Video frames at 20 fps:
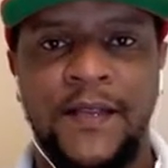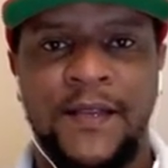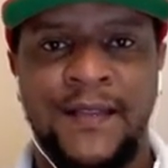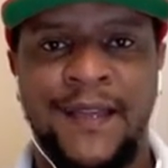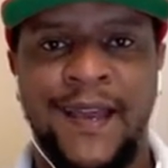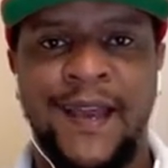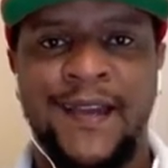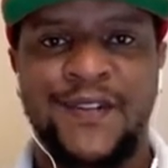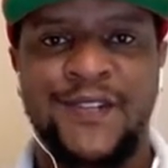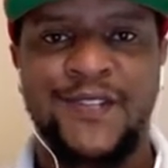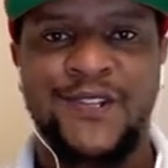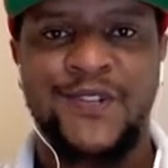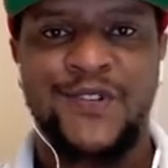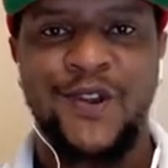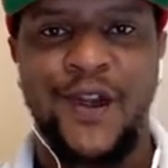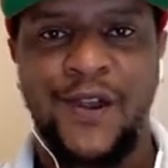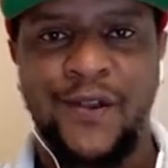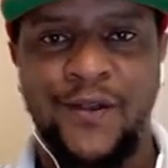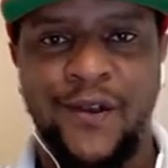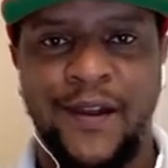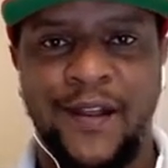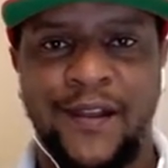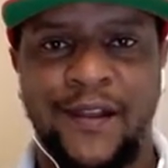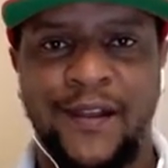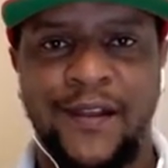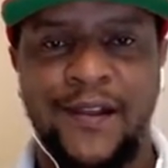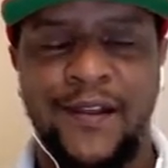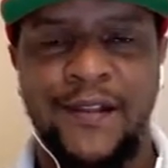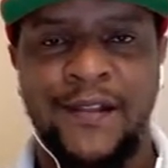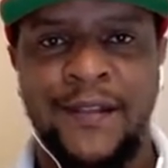They are struggling.
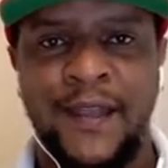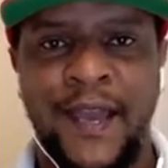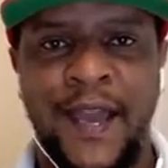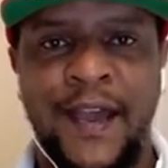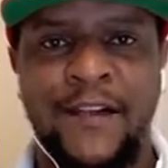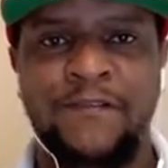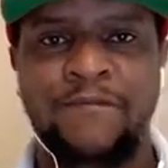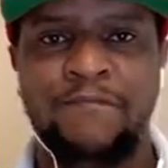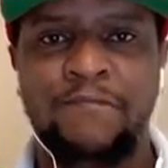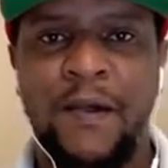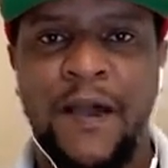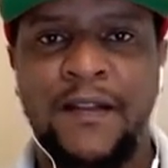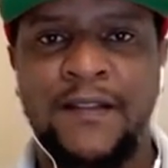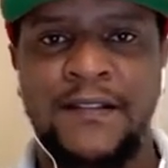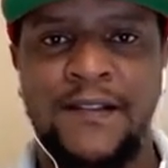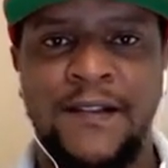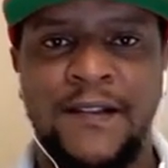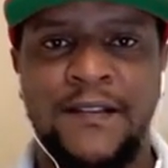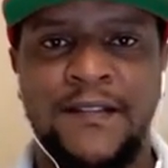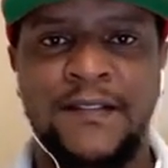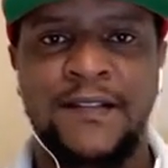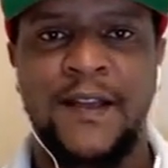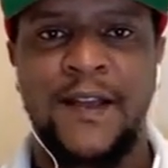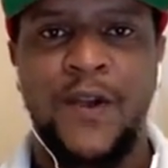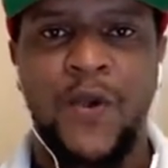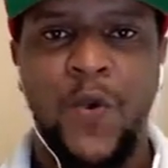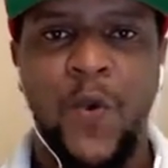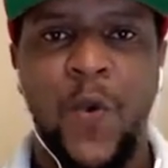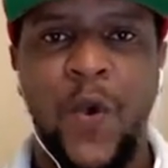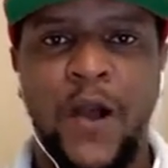They have partners
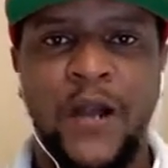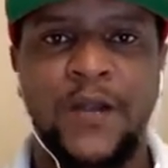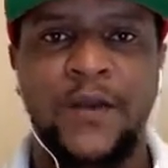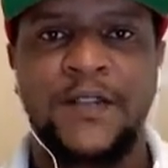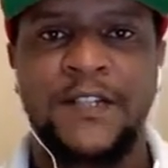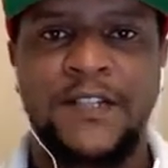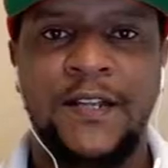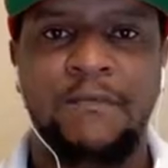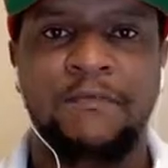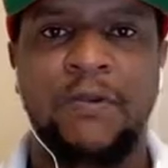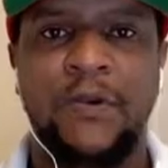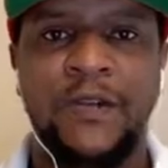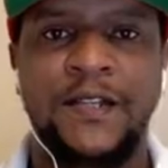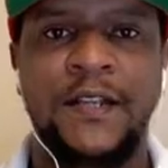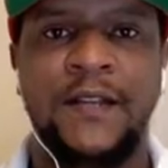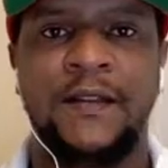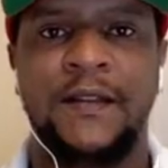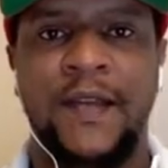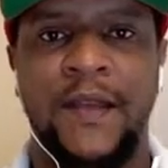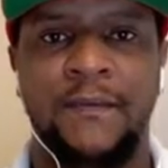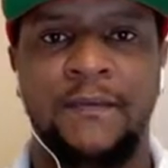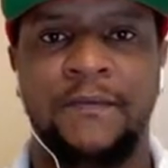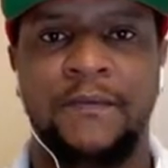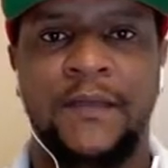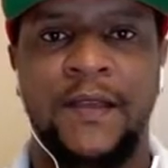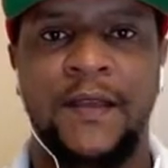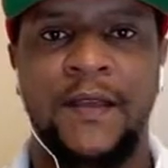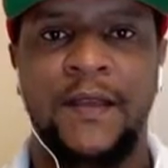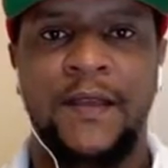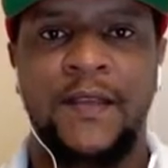who are not supporting them.
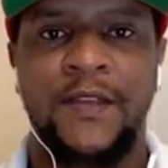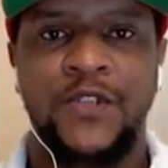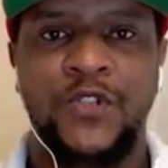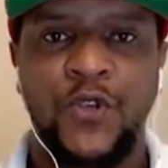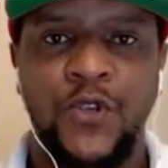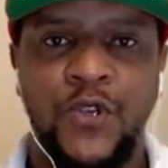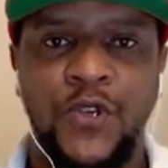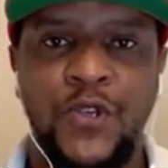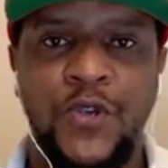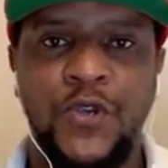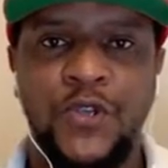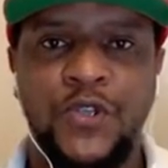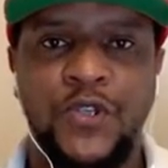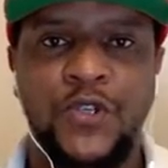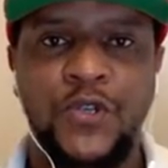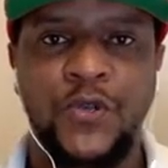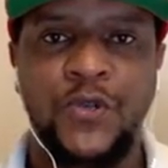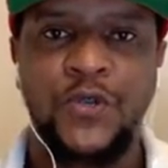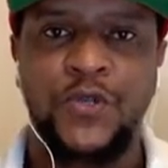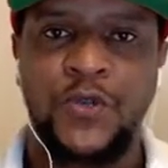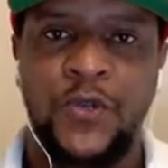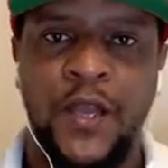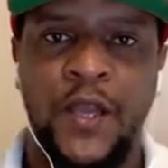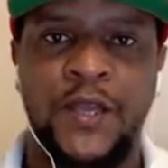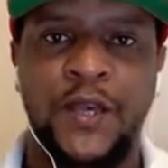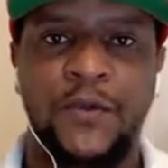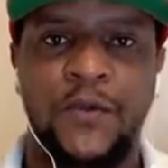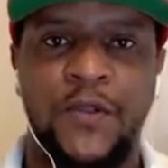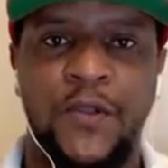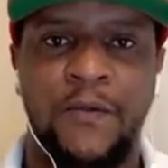So you too,
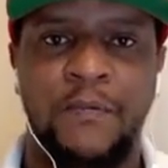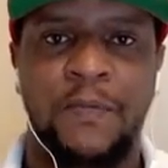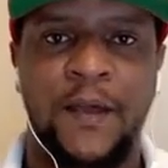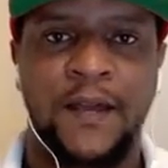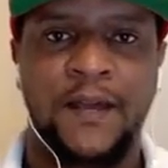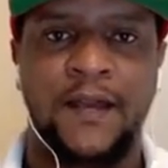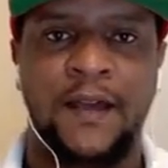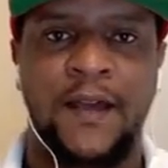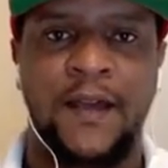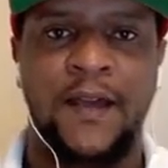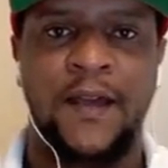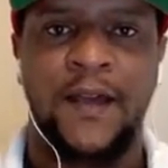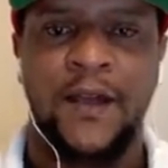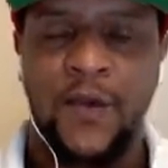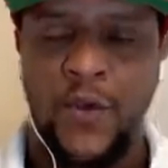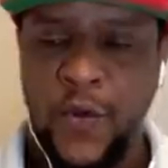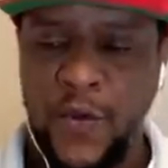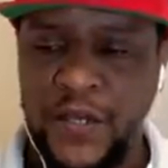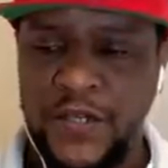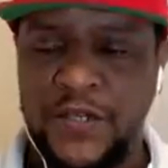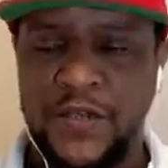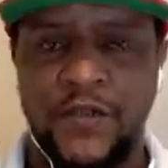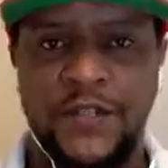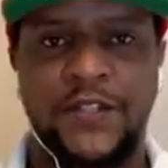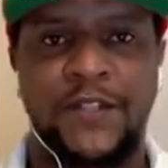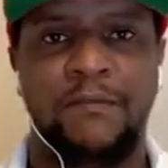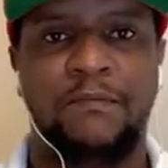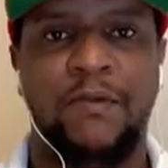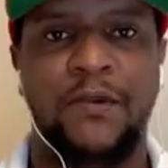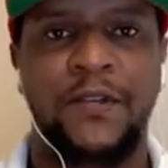together with your partner who is not
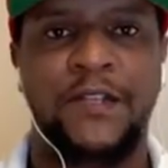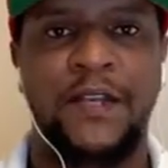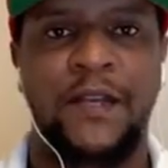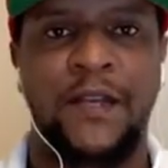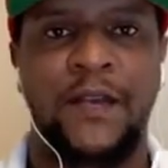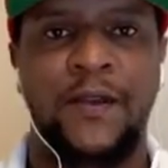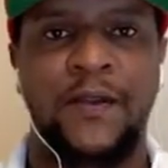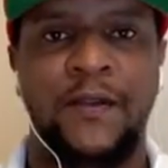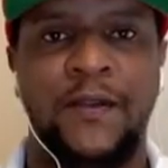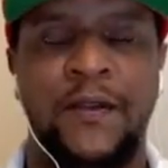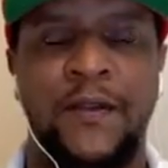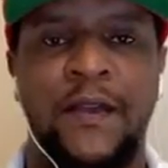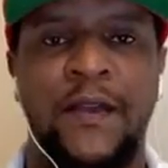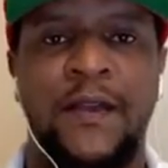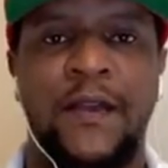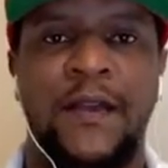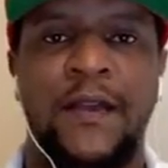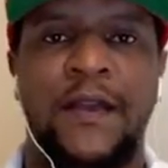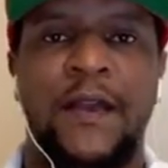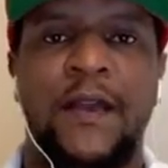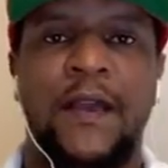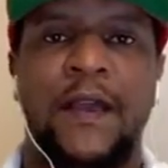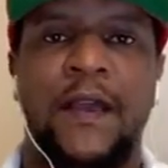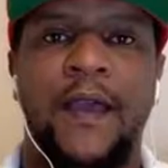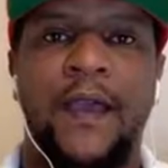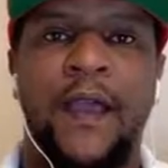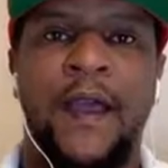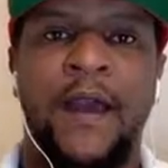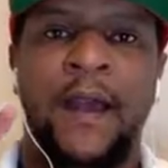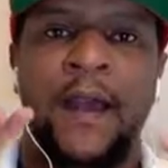supporting you,
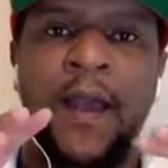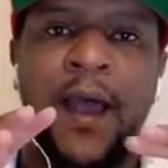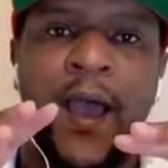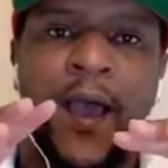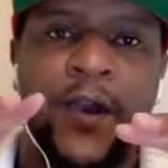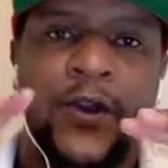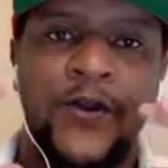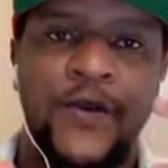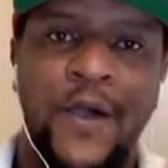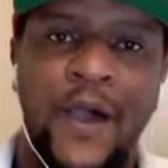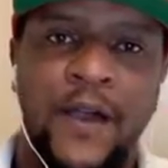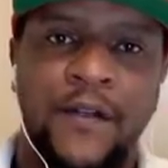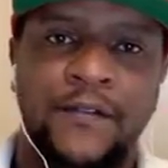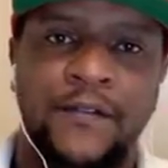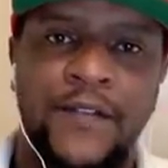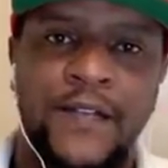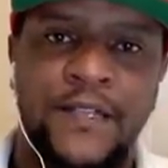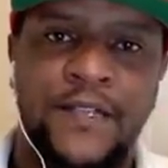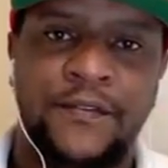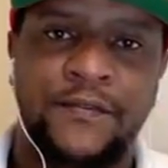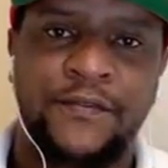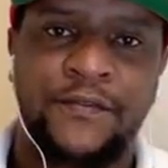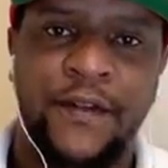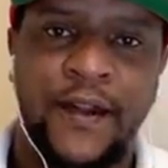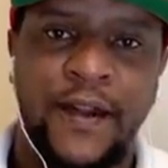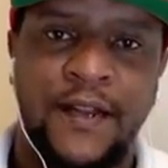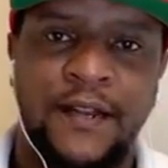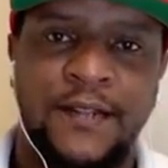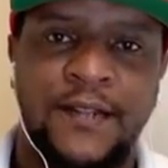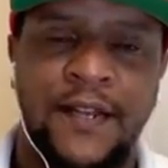and now you have these
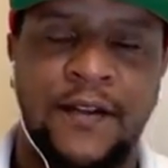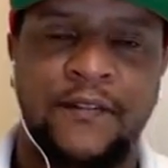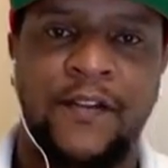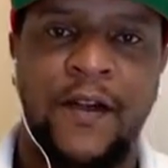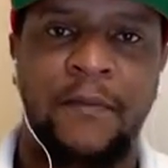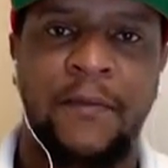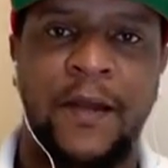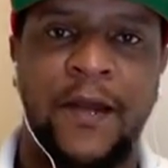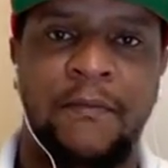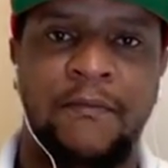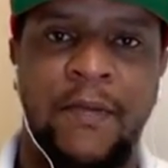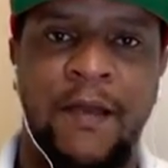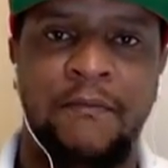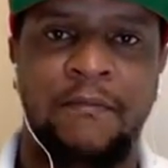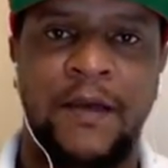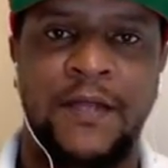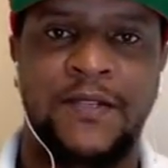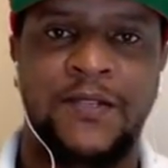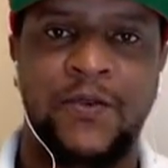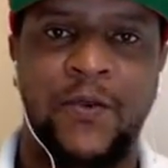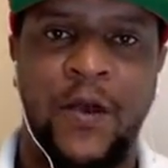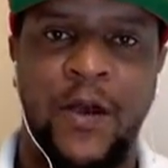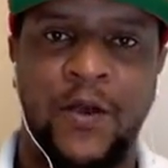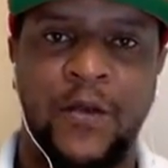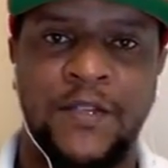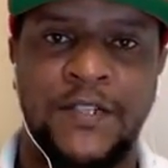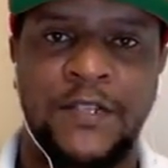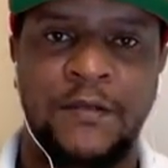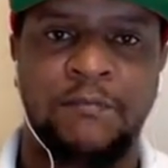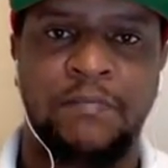friends and family members who are
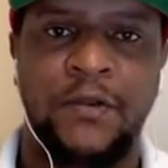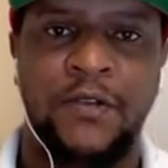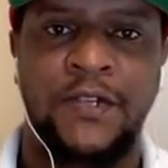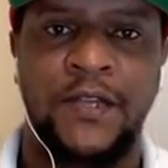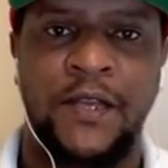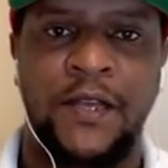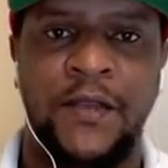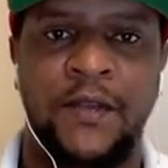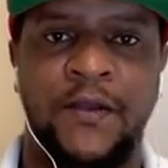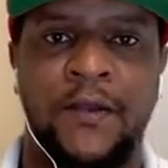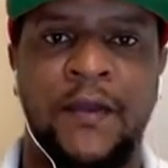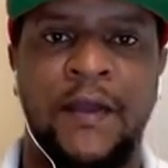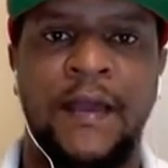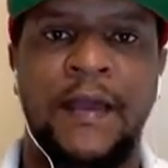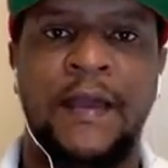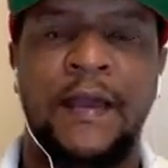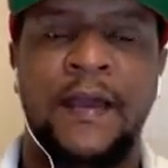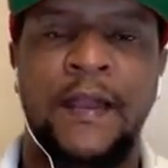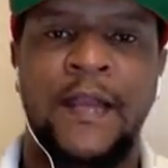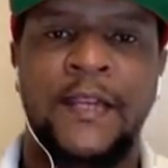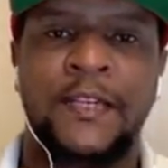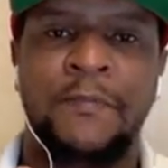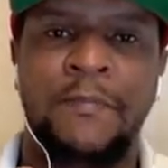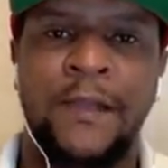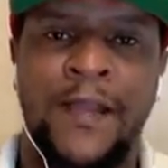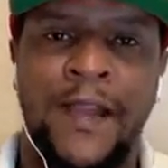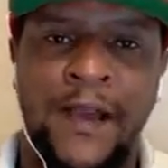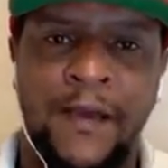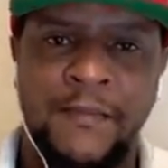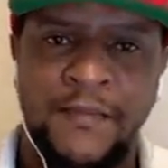not supporting you, it
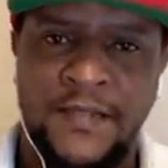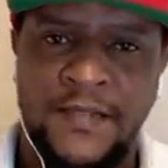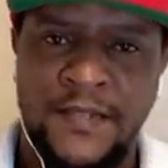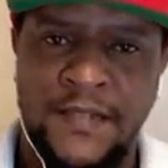becomes